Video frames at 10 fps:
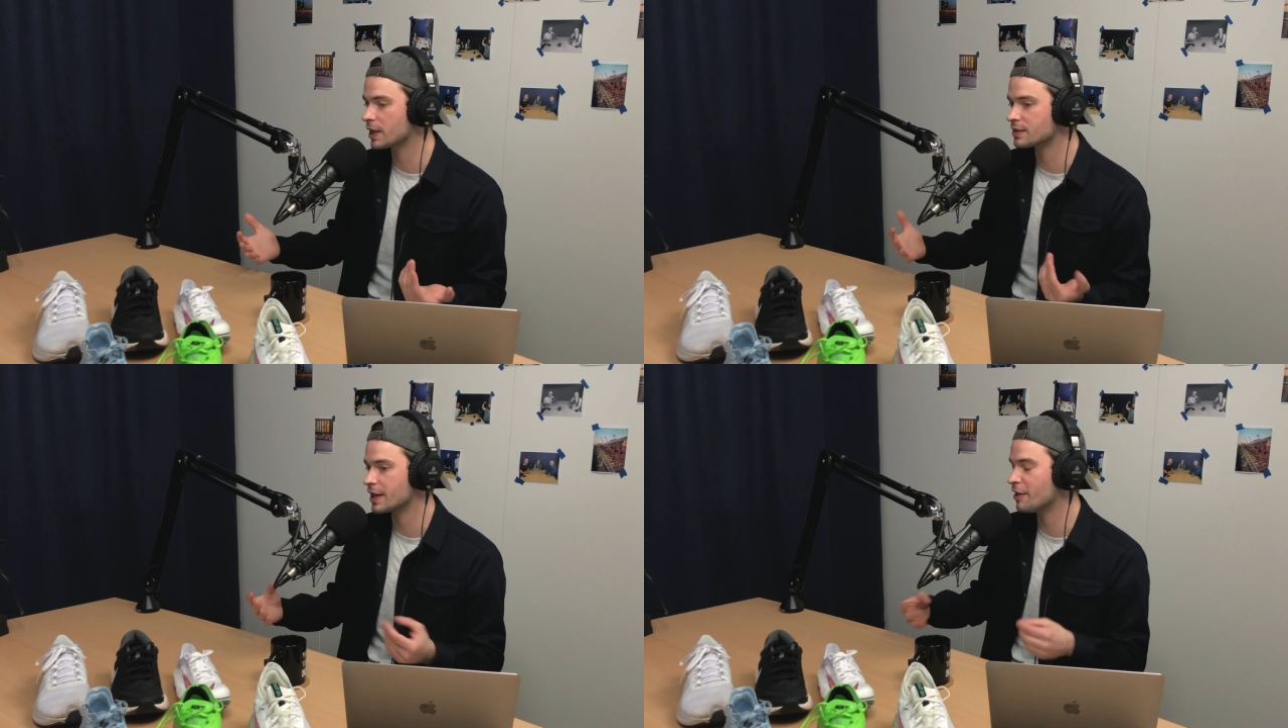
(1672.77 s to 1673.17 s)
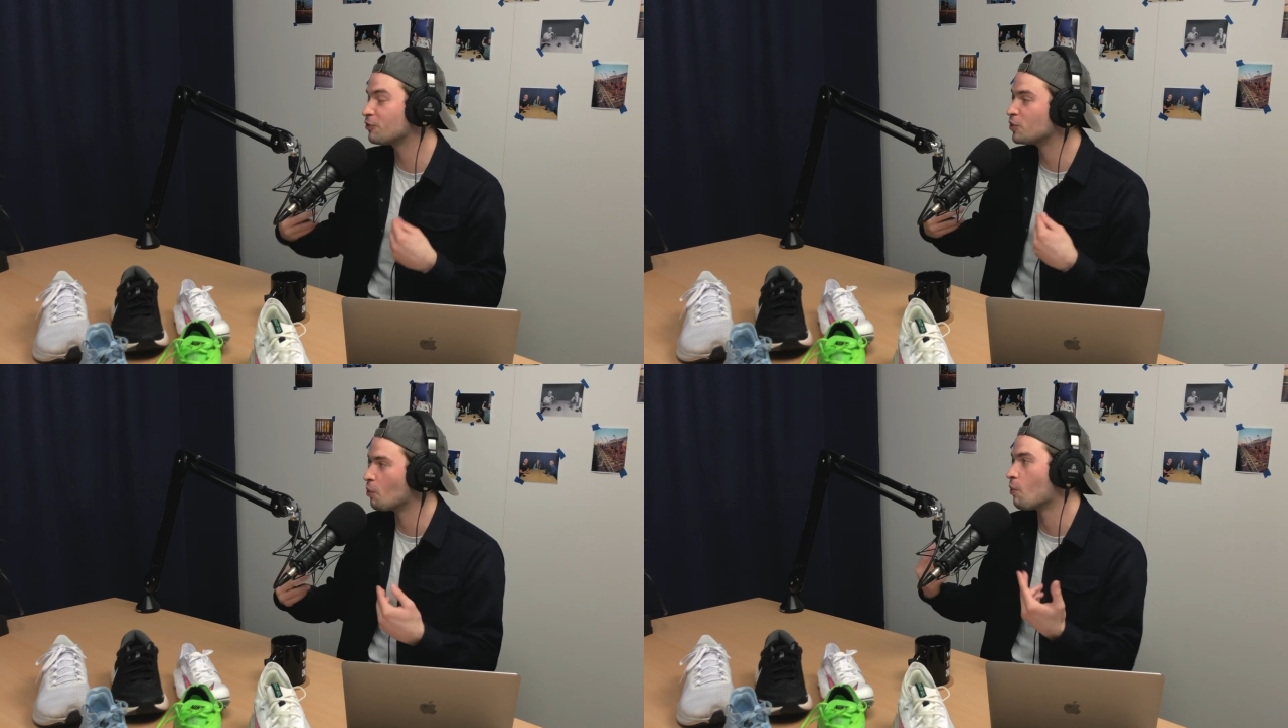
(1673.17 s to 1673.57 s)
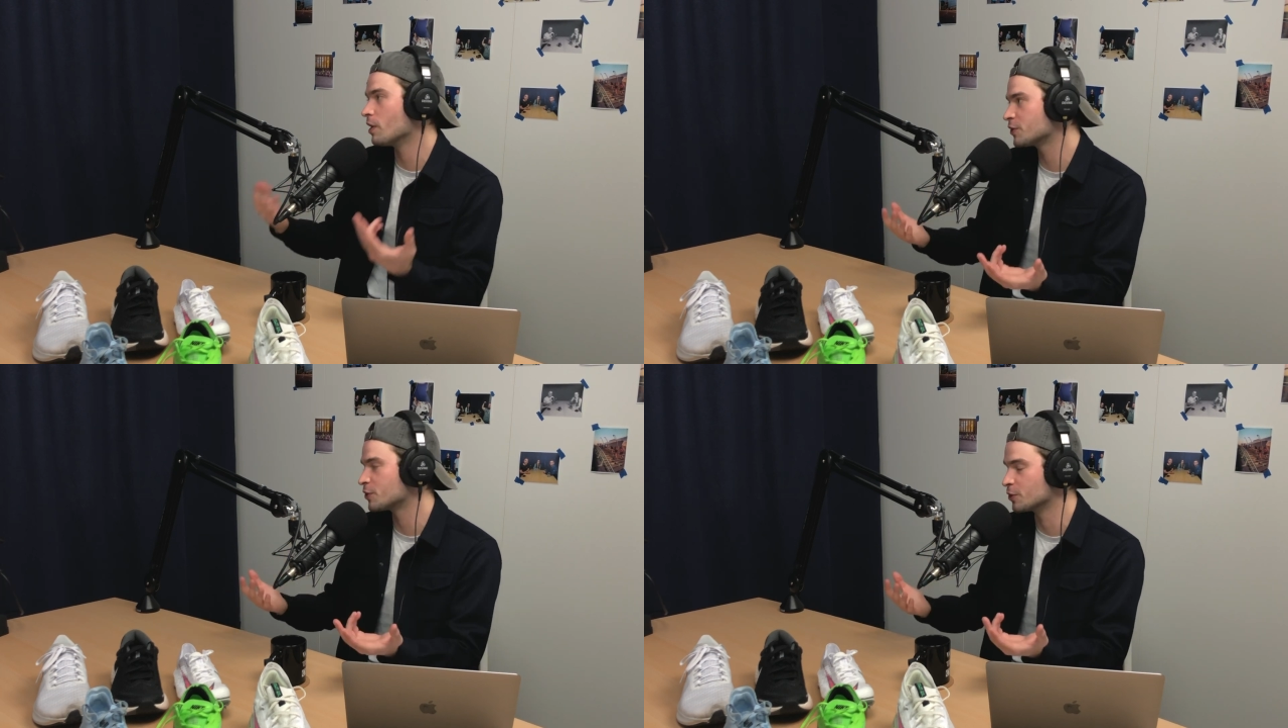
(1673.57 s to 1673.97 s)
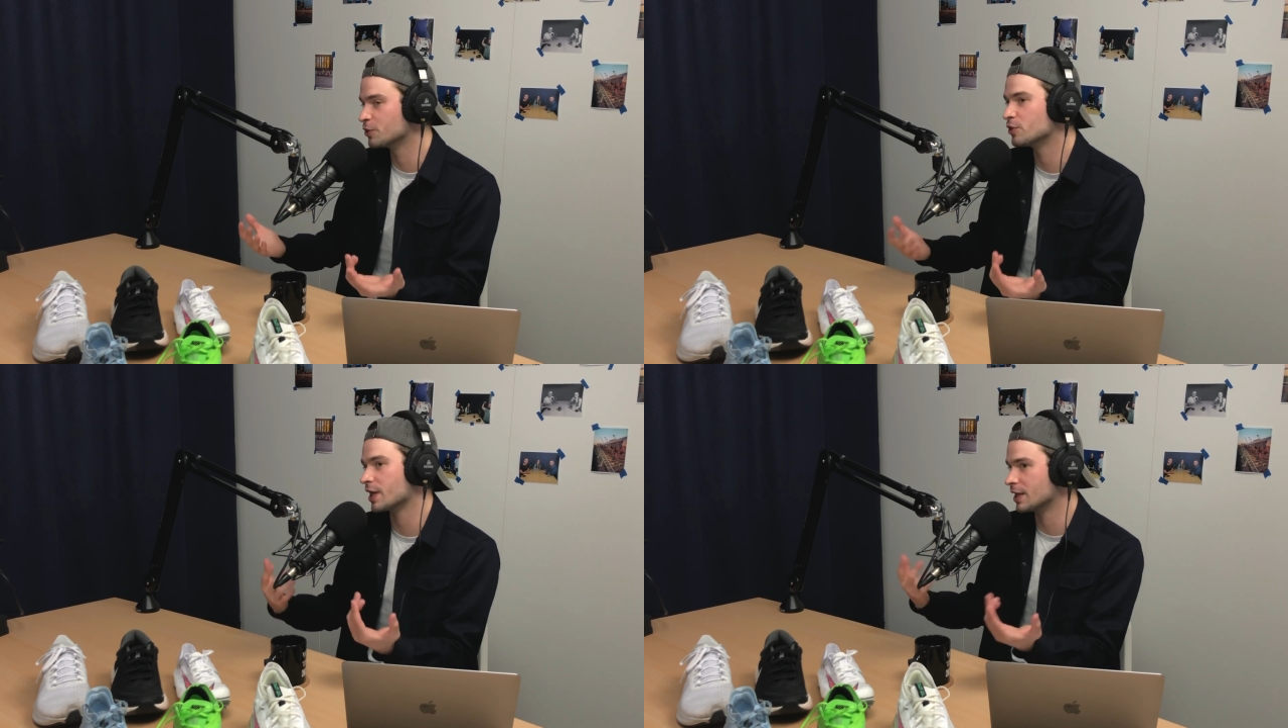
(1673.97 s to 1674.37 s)
because if you want to,
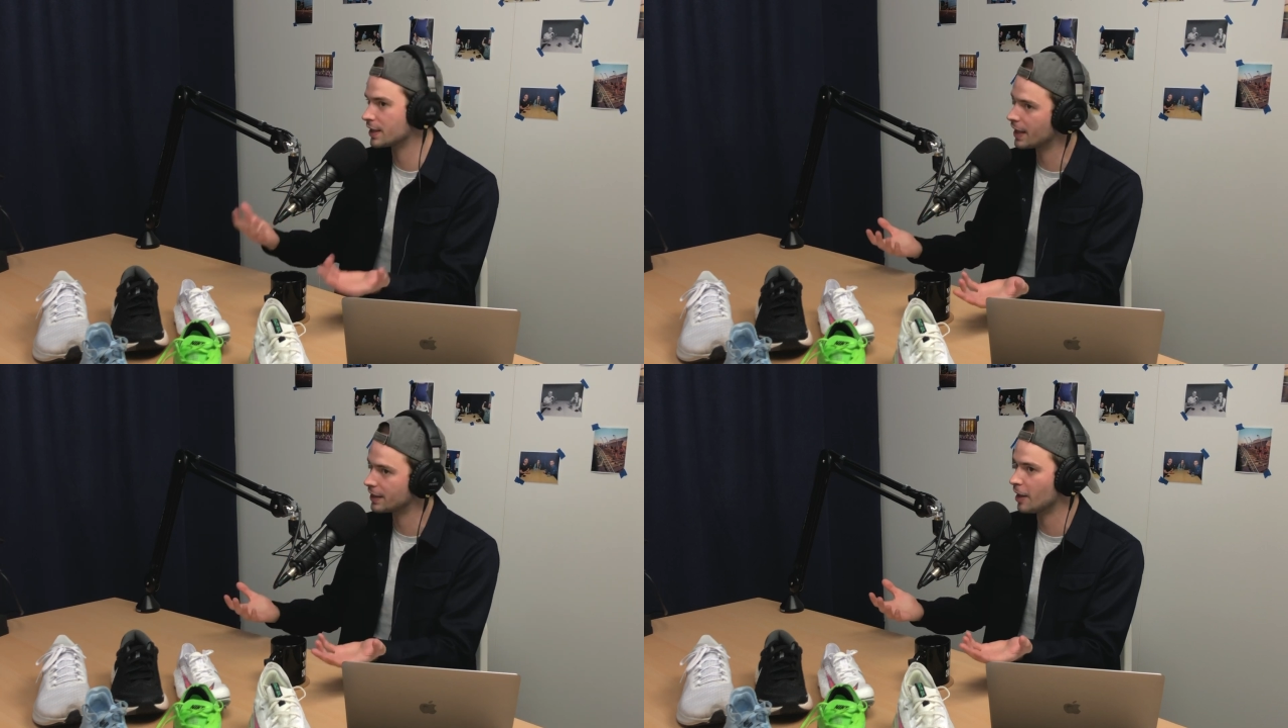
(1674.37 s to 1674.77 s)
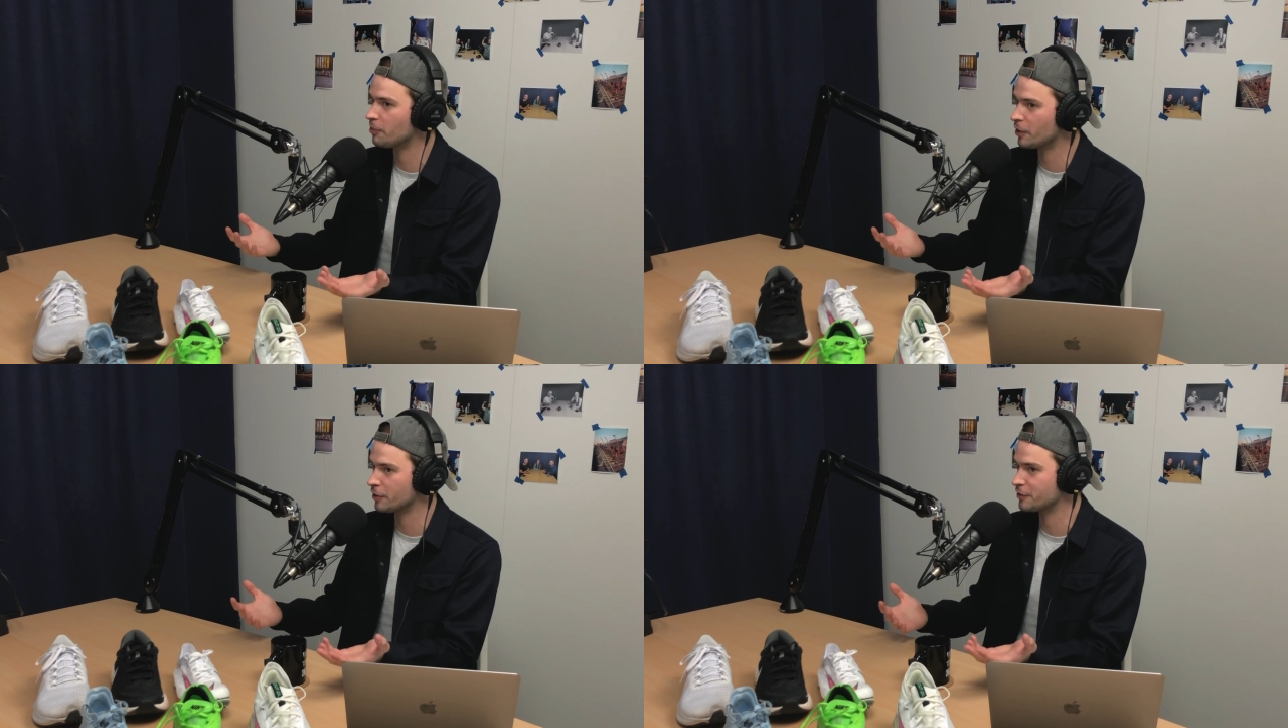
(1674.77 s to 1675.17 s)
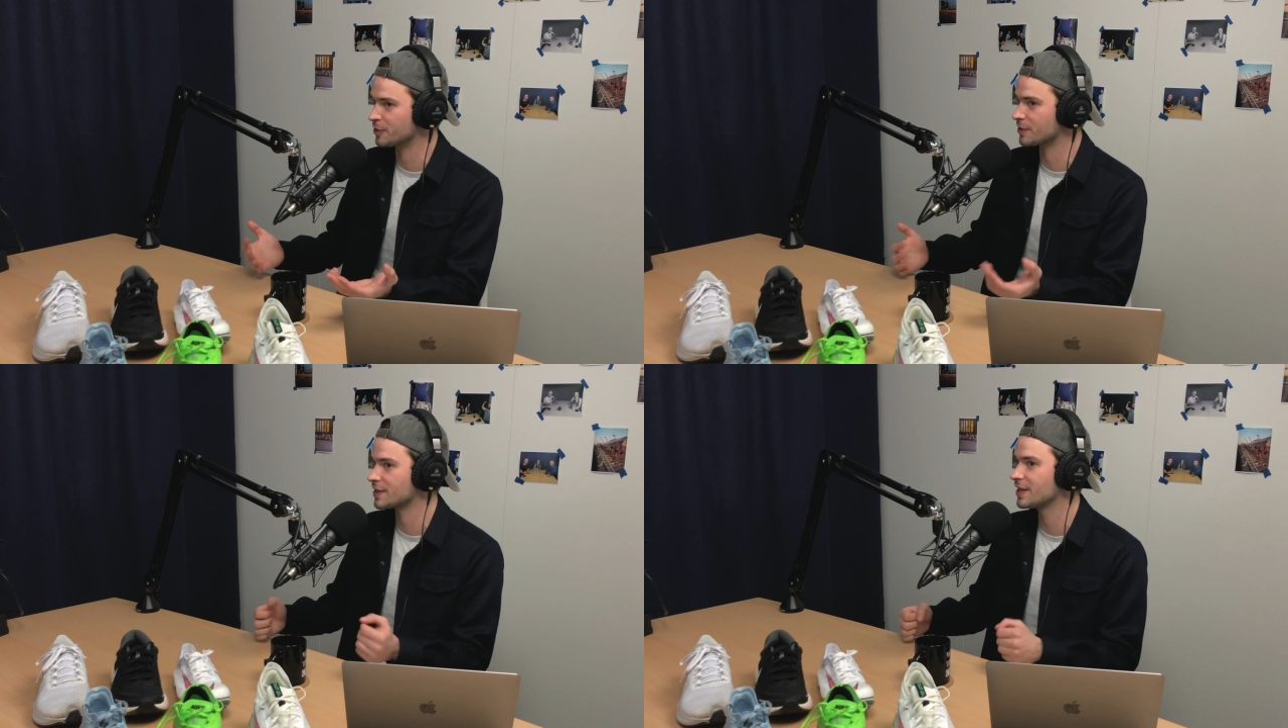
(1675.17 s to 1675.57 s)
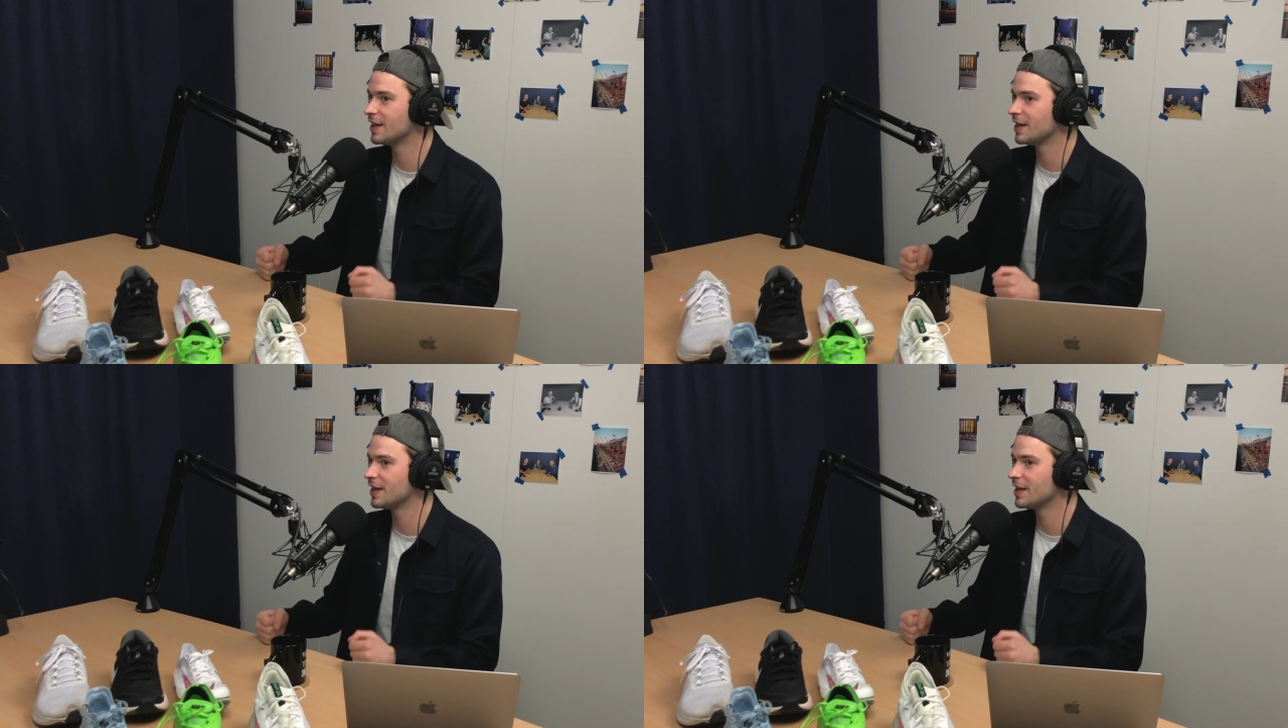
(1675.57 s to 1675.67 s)
you can get that pair of shoes.